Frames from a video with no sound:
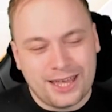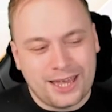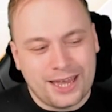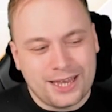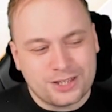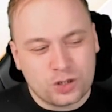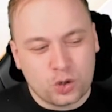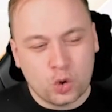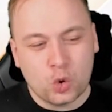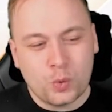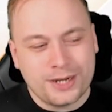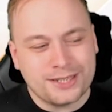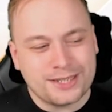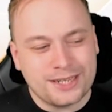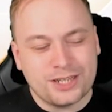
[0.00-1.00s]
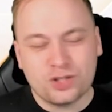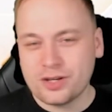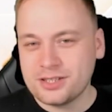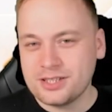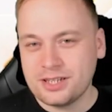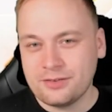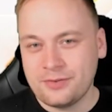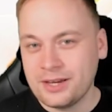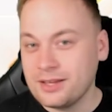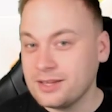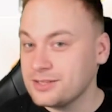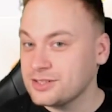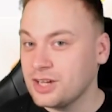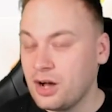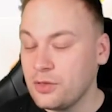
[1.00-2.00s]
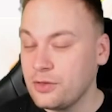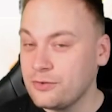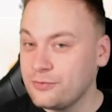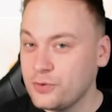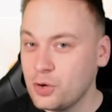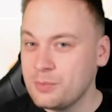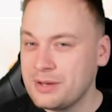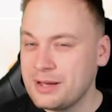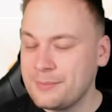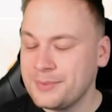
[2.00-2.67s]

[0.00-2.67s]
It's always an interesting thing at the start of the format